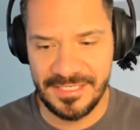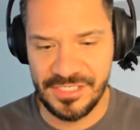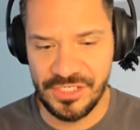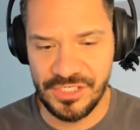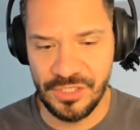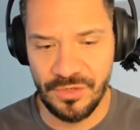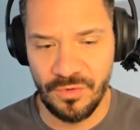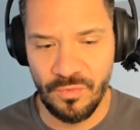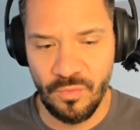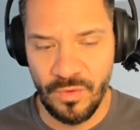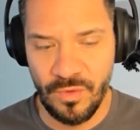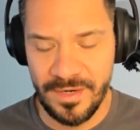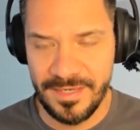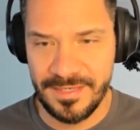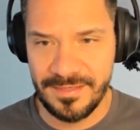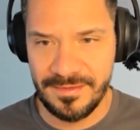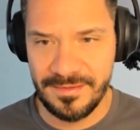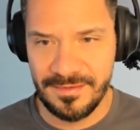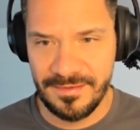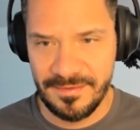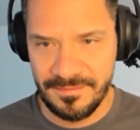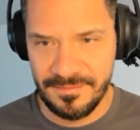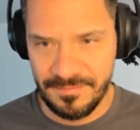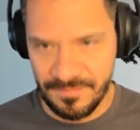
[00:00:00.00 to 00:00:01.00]
so what
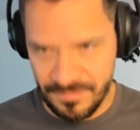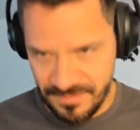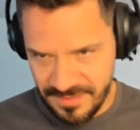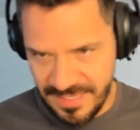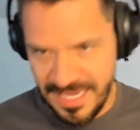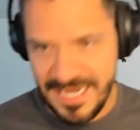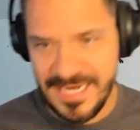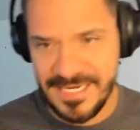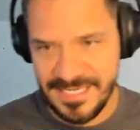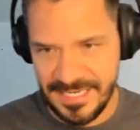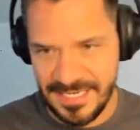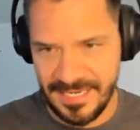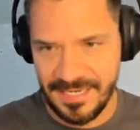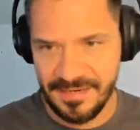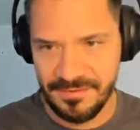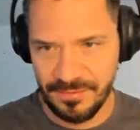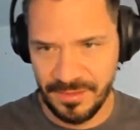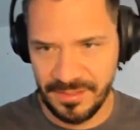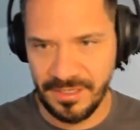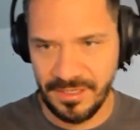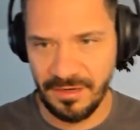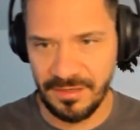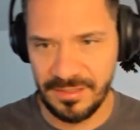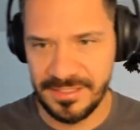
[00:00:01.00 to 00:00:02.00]
they did,
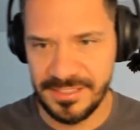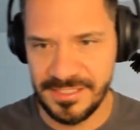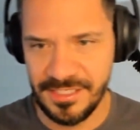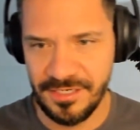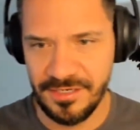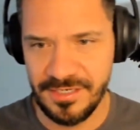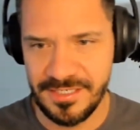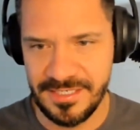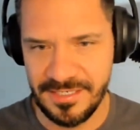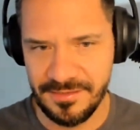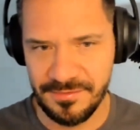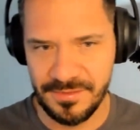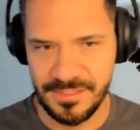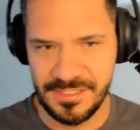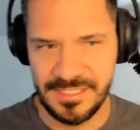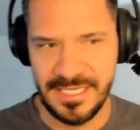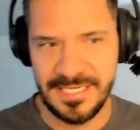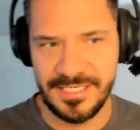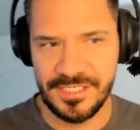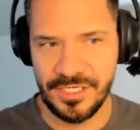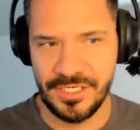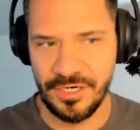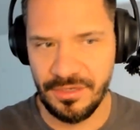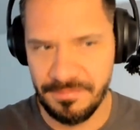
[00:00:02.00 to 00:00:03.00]
what Carly and Jared did, was
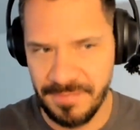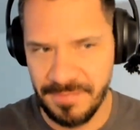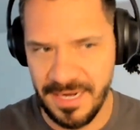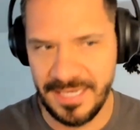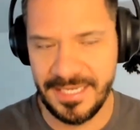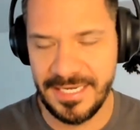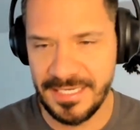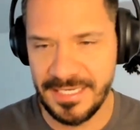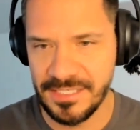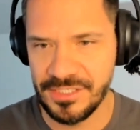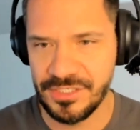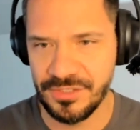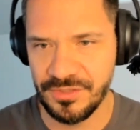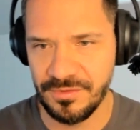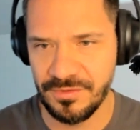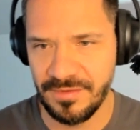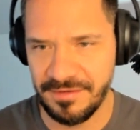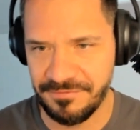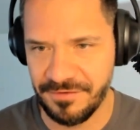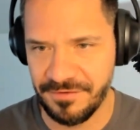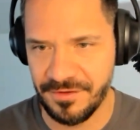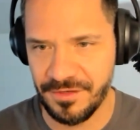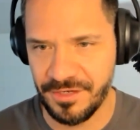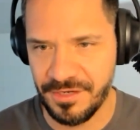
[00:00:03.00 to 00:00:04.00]
they turned back into the
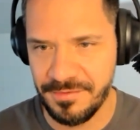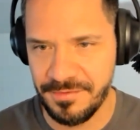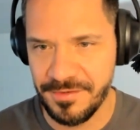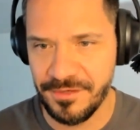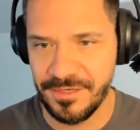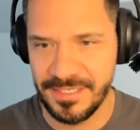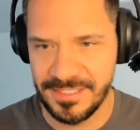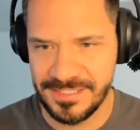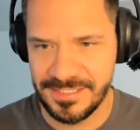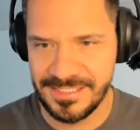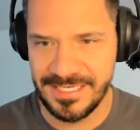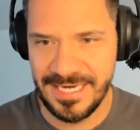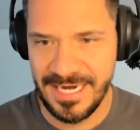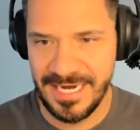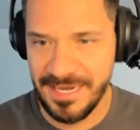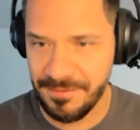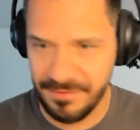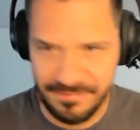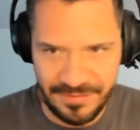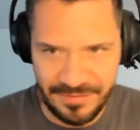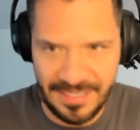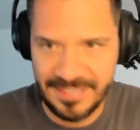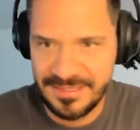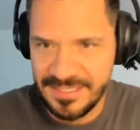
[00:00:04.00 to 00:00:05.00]
White Feather community and said, hey,
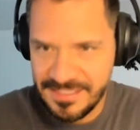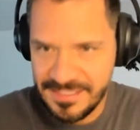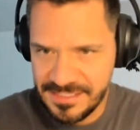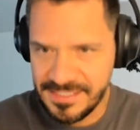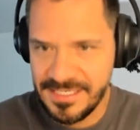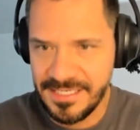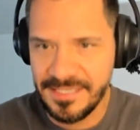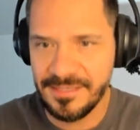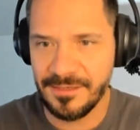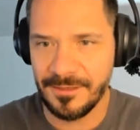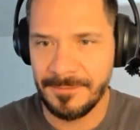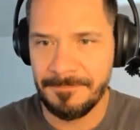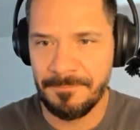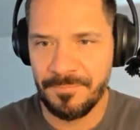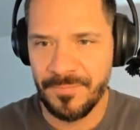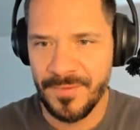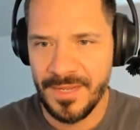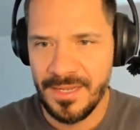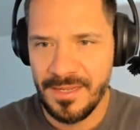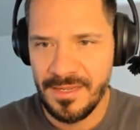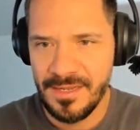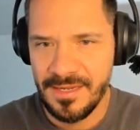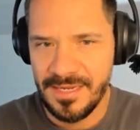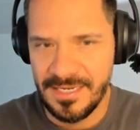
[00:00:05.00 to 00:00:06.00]
we've got this deal.
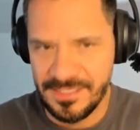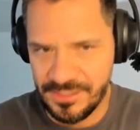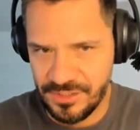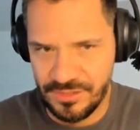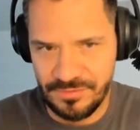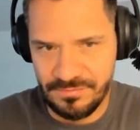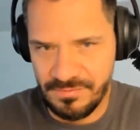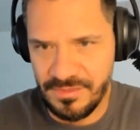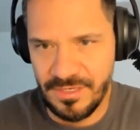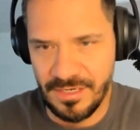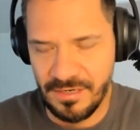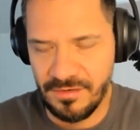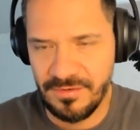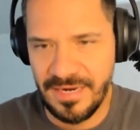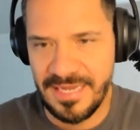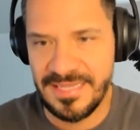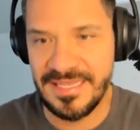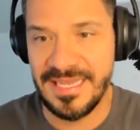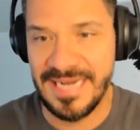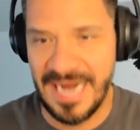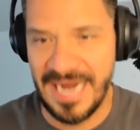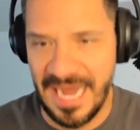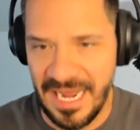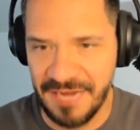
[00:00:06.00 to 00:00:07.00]

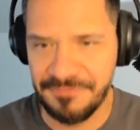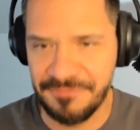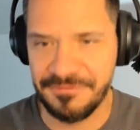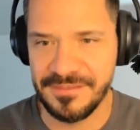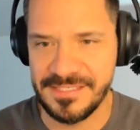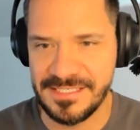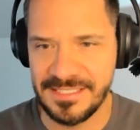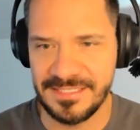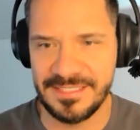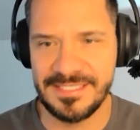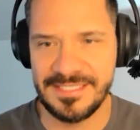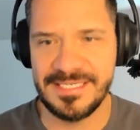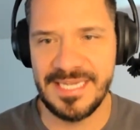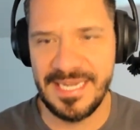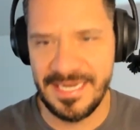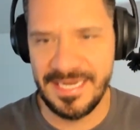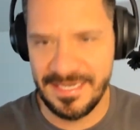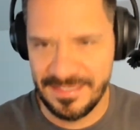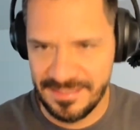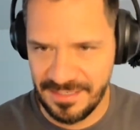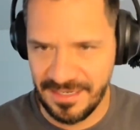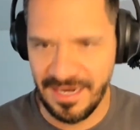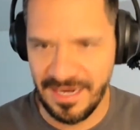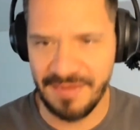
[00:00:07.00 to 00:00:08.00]
And then I
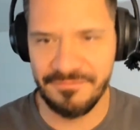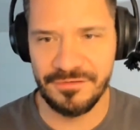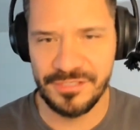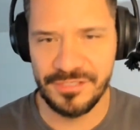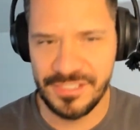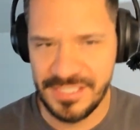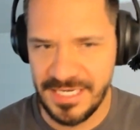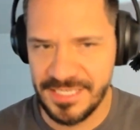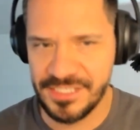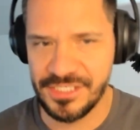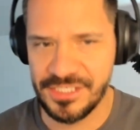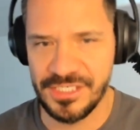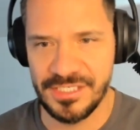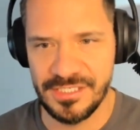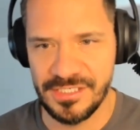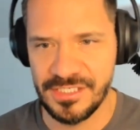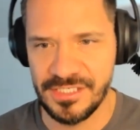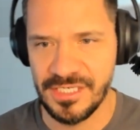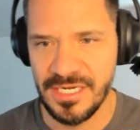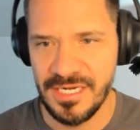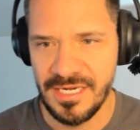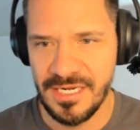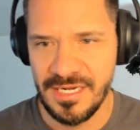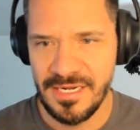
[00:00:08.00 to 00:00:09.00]
facilitated the
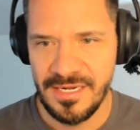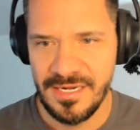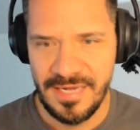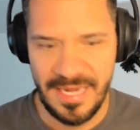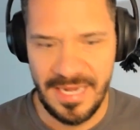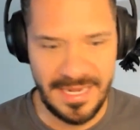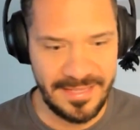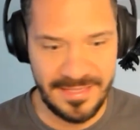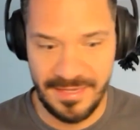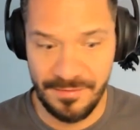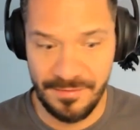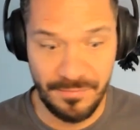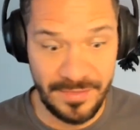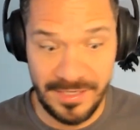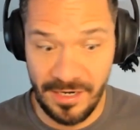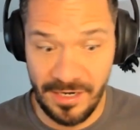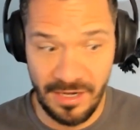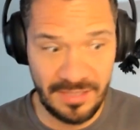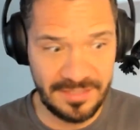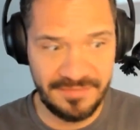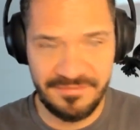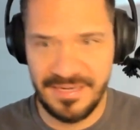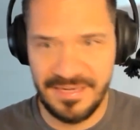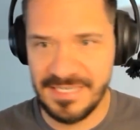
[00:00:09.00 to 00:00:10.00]
conversations, and then we
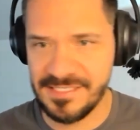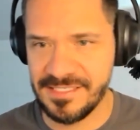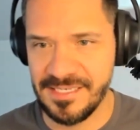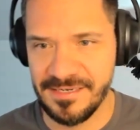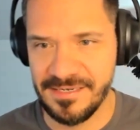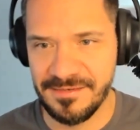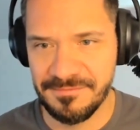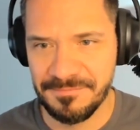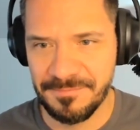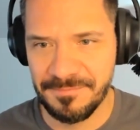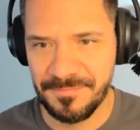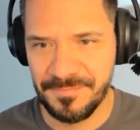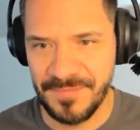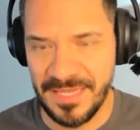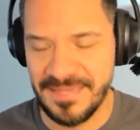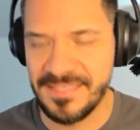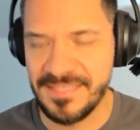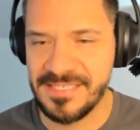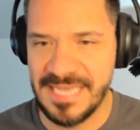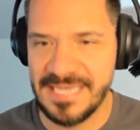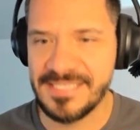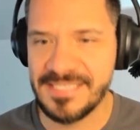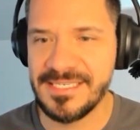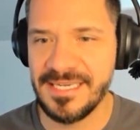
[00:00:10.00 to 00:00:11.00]
all invested,
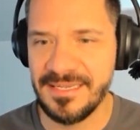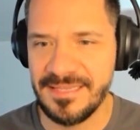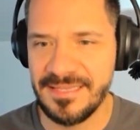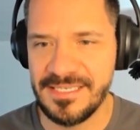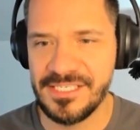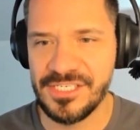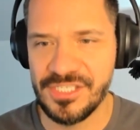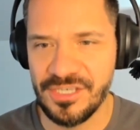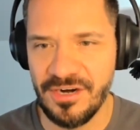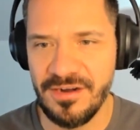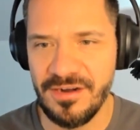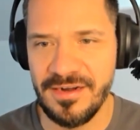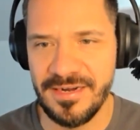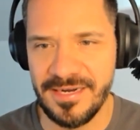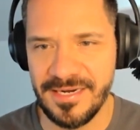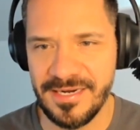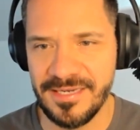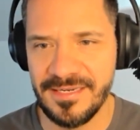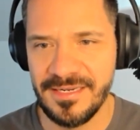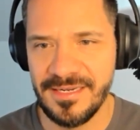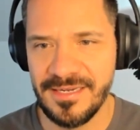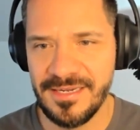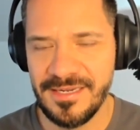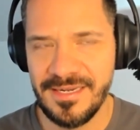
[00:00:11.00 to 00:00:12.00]
and that's how they started
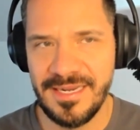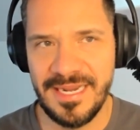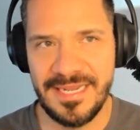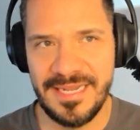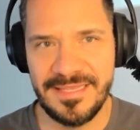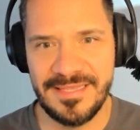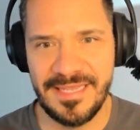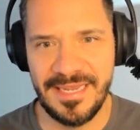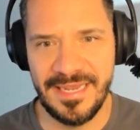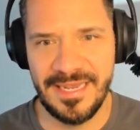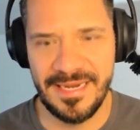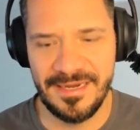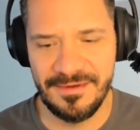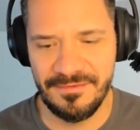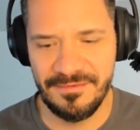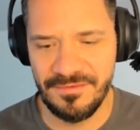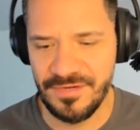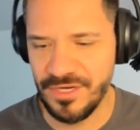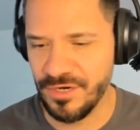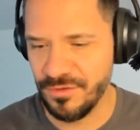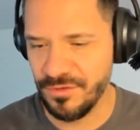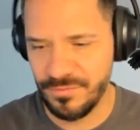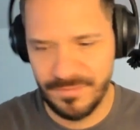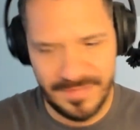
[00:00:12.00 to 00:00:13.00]
it. And then,
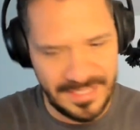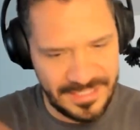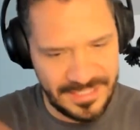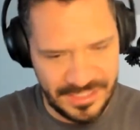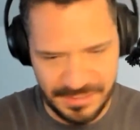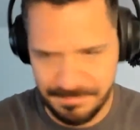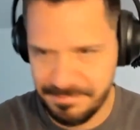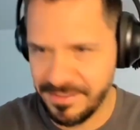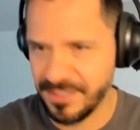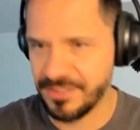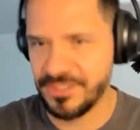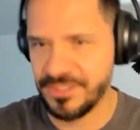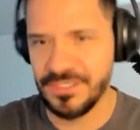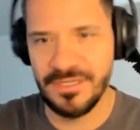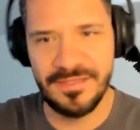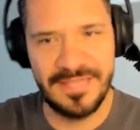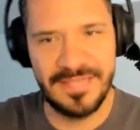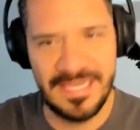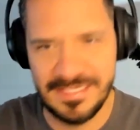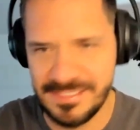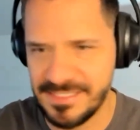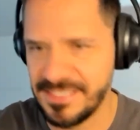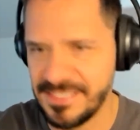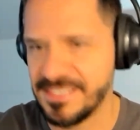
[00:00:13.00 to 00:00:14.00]
you know, they just built
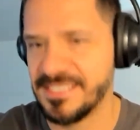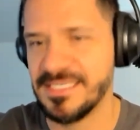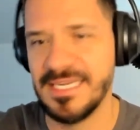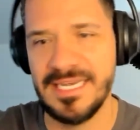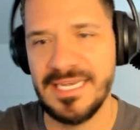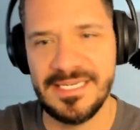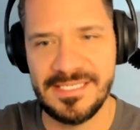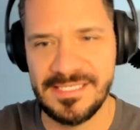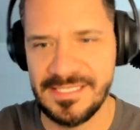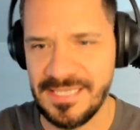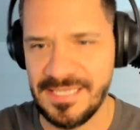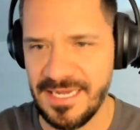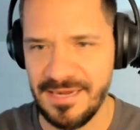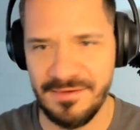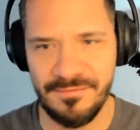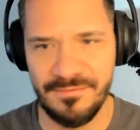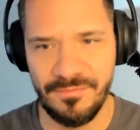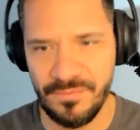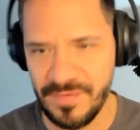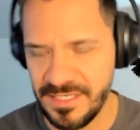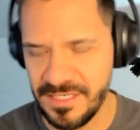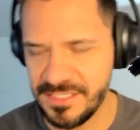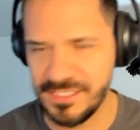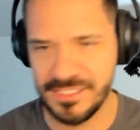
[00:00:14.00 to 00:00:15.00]
on that success,
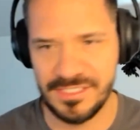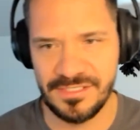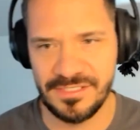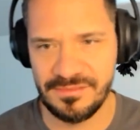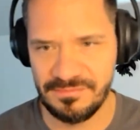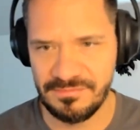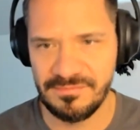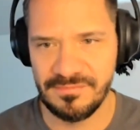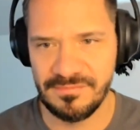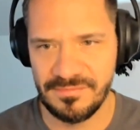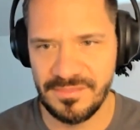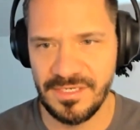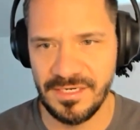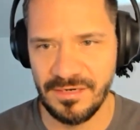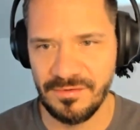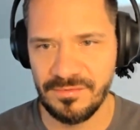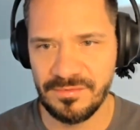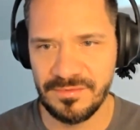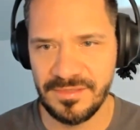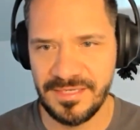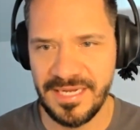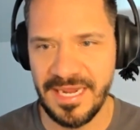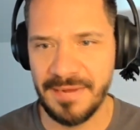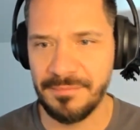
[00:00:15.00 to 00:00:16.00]
and we just, you
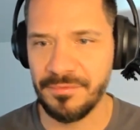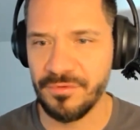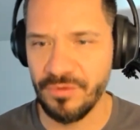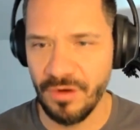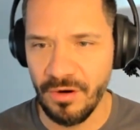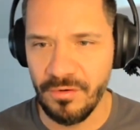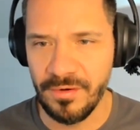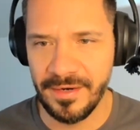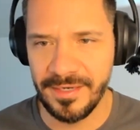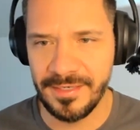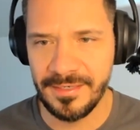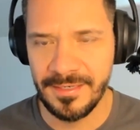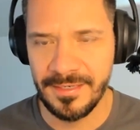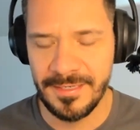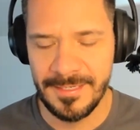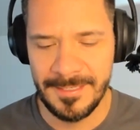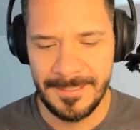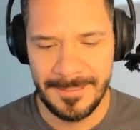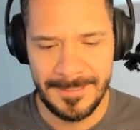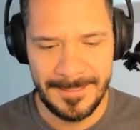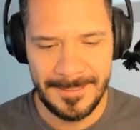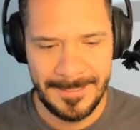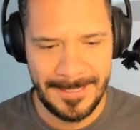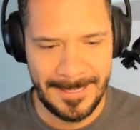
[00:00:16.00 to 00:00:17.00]
know, kept growing.
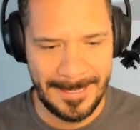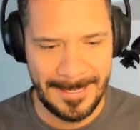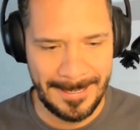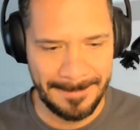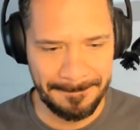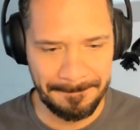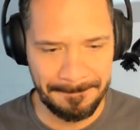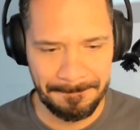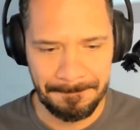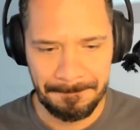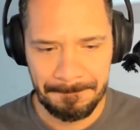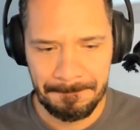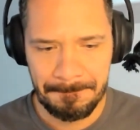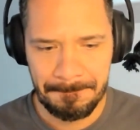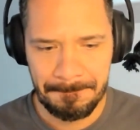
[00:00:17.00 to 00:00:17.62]
Are